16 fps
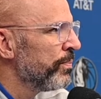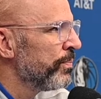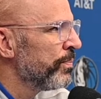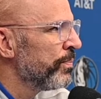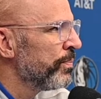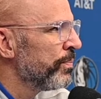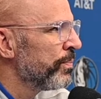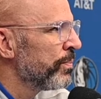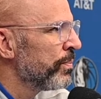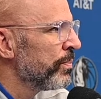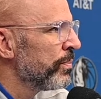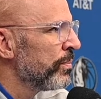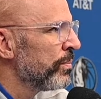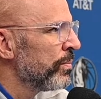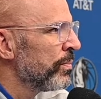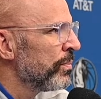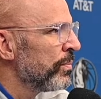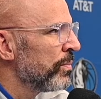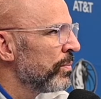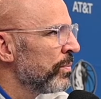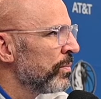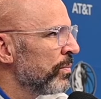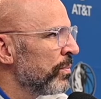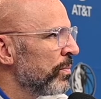How reminiscent
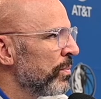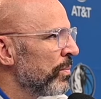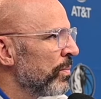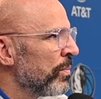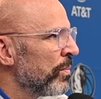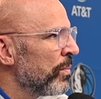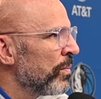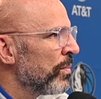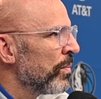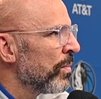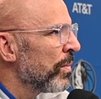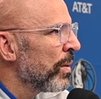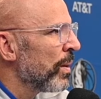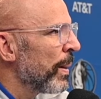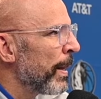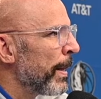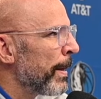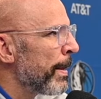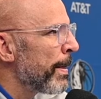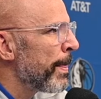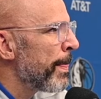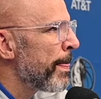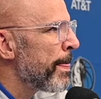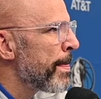of it is it of,
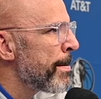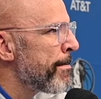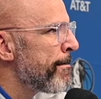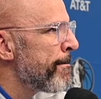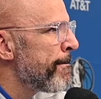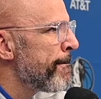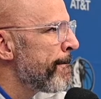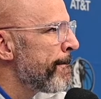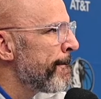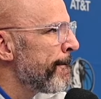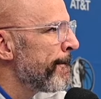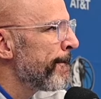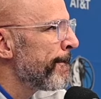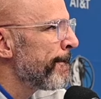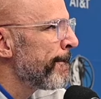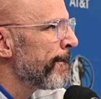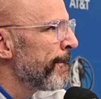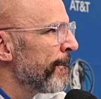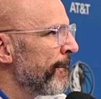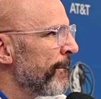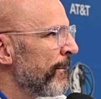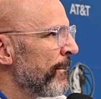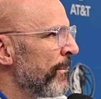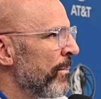like, when you played, like,
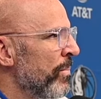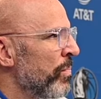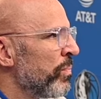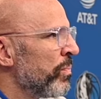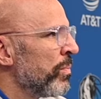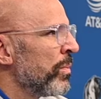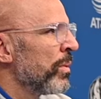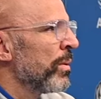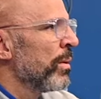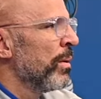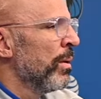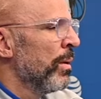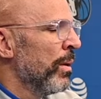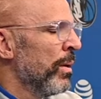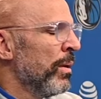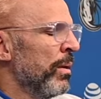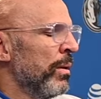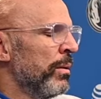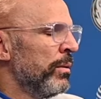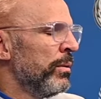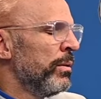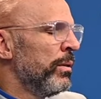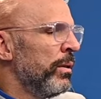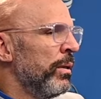with Vince Carter or somebody else who
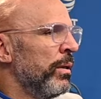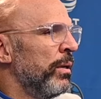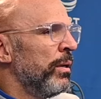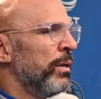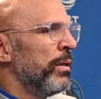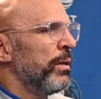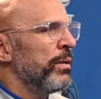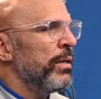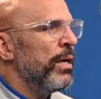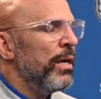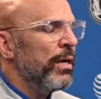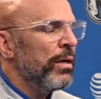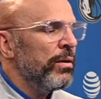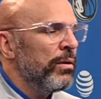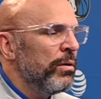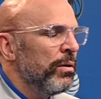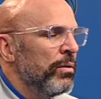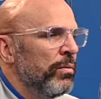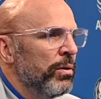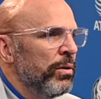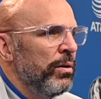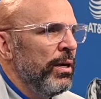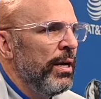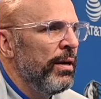could get to the rim? Yeah, you know,
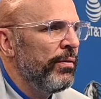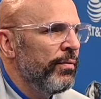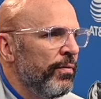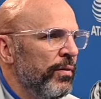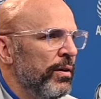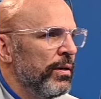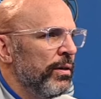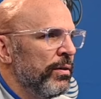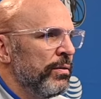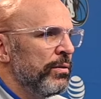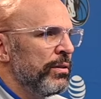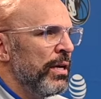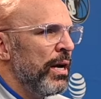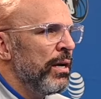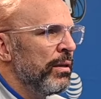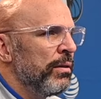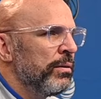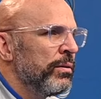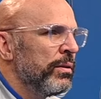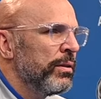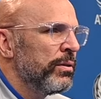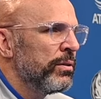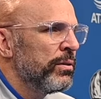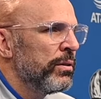when you have talent,
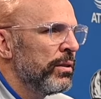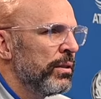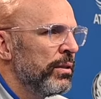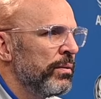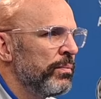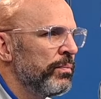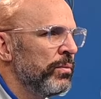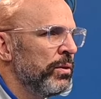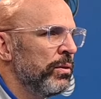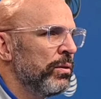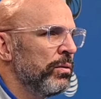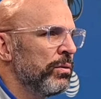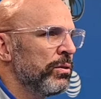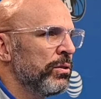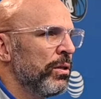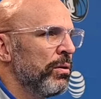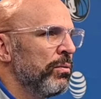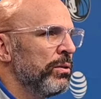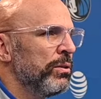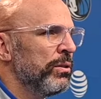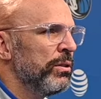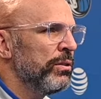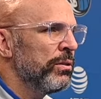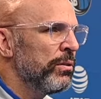it's you know, it's
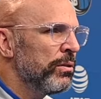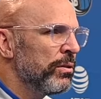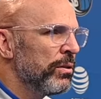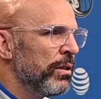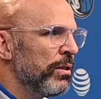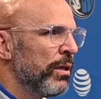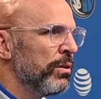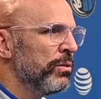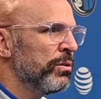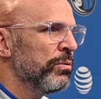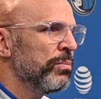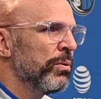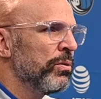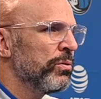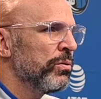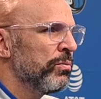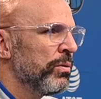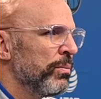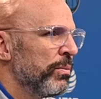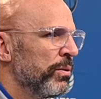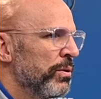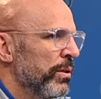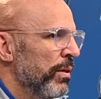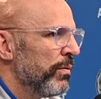always easy to say that you're supposed to win,
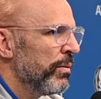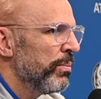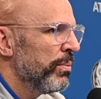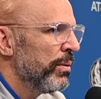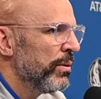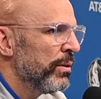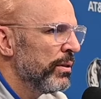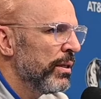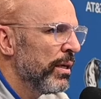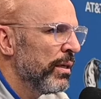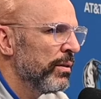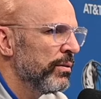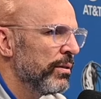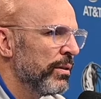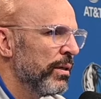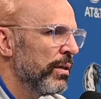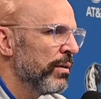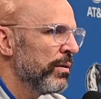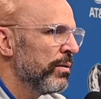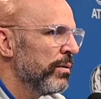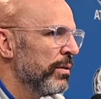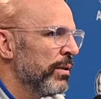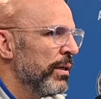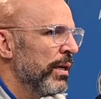but you have to put the talent
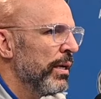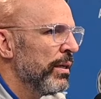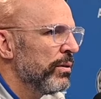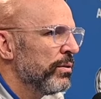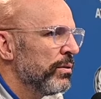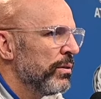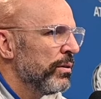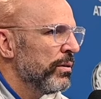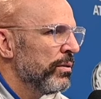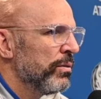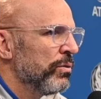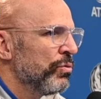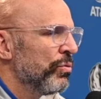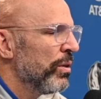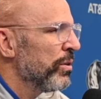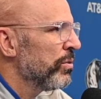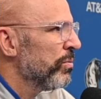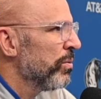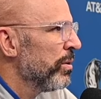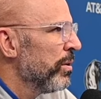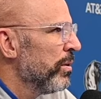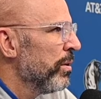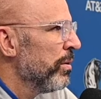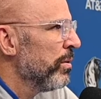together, and it has to trust one
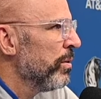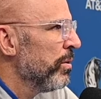another.